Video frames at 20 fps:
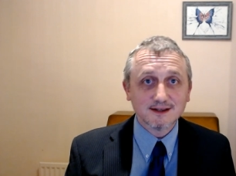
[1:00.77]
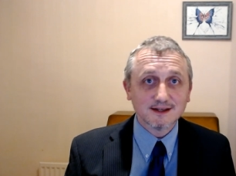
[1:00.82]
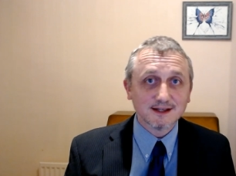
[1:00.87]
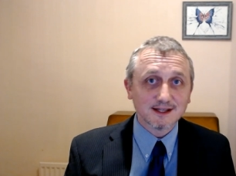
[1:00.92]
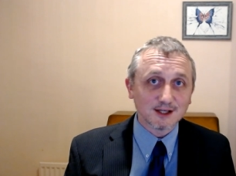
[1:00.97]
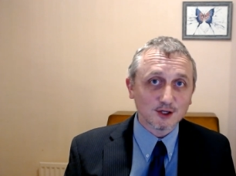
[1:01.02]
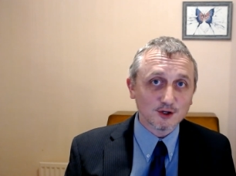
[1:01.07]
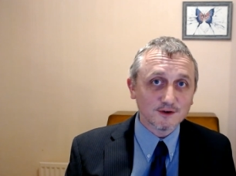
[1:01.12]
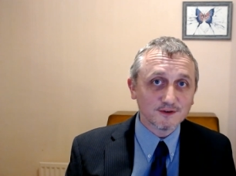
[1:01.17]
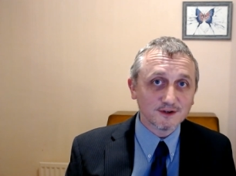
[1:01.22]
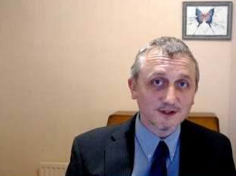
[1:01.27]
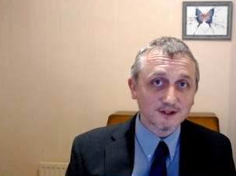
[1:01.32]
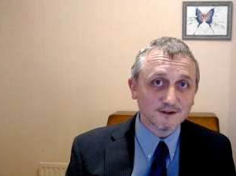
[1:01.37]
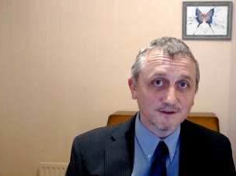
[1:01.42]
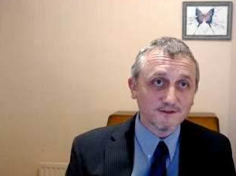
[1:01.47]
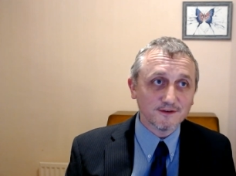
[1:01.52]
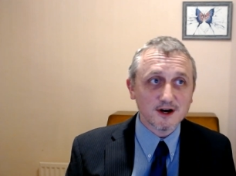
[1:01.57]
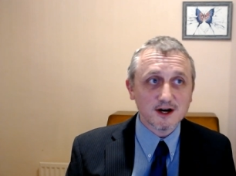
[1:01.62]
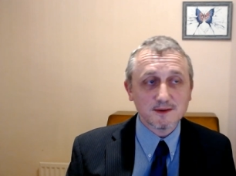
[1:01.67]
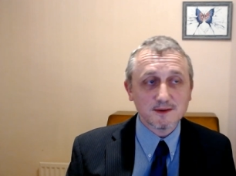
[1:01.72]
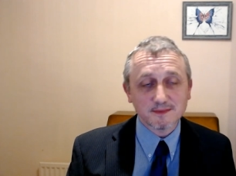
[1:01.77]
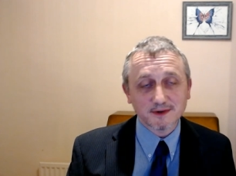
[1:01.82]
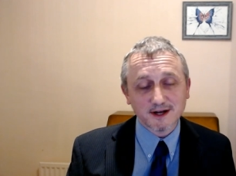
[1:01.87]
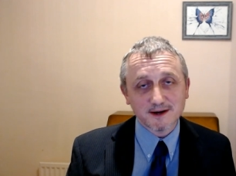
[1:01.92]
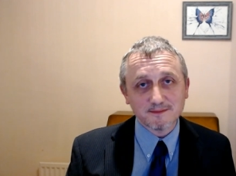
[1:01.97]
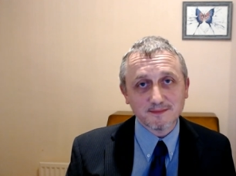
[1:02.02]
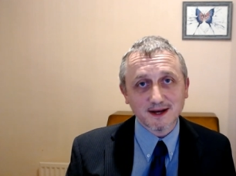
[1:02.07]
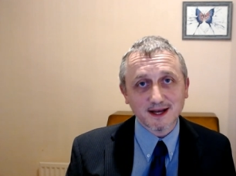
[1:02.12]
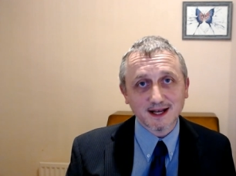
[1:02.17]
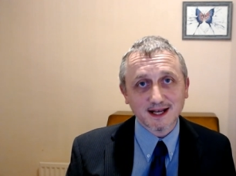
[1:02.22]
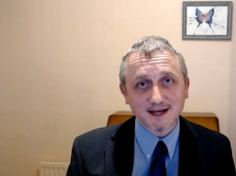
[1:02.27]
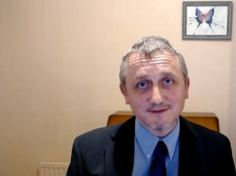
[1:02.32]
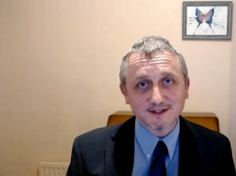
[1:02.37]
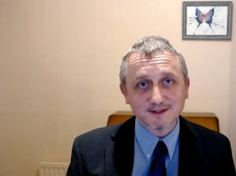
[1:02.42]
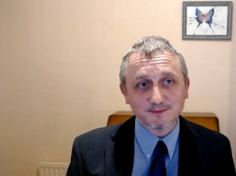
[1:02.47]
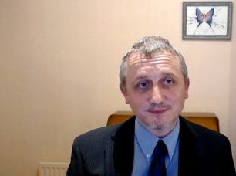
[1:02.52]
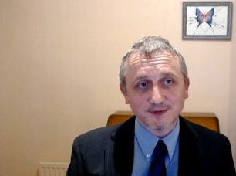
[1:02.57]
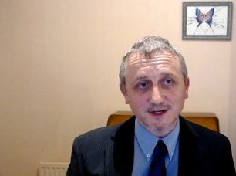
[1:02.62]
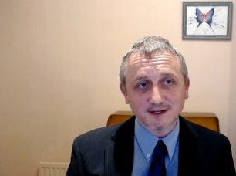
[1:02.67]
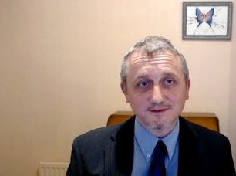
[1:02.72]
go off to the farm, come back, have his
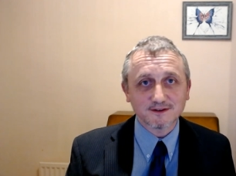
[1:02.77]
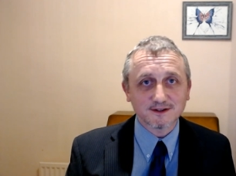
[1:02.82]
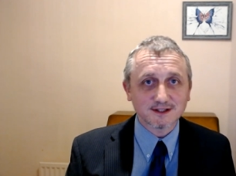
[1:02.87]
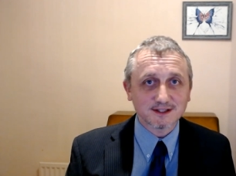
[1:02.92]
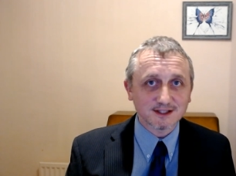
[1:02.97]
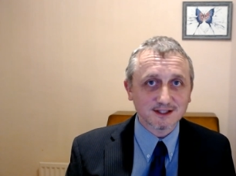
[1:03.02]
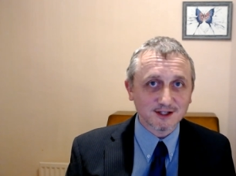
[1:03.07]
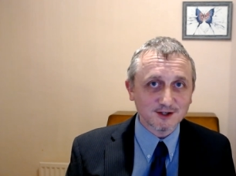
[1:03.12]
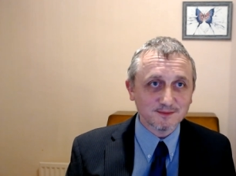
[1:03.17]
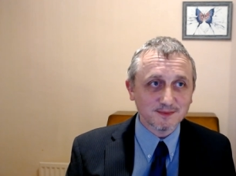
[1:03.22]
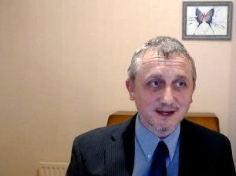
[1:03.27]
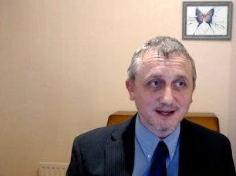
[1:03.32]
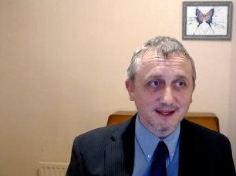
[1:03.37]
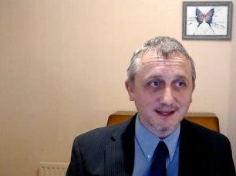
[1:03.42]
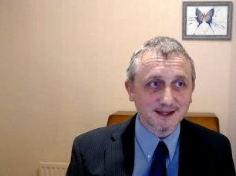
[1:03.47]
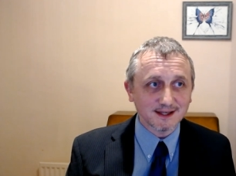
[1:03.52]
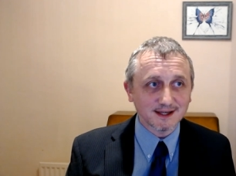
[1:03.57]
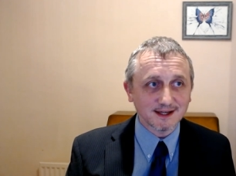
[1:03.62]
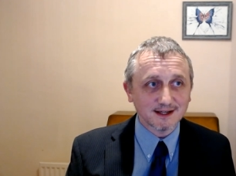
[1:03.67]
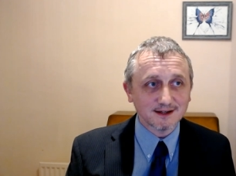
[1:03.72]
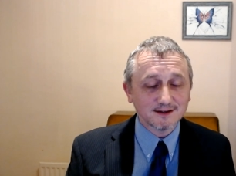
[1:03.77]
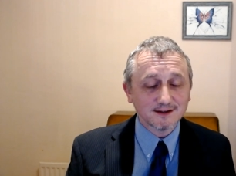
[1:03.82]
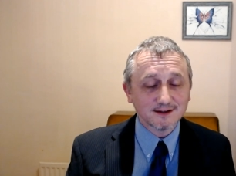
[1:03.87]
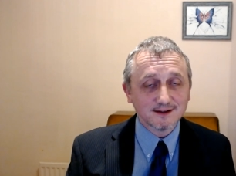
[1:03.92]
breakfast, go back again.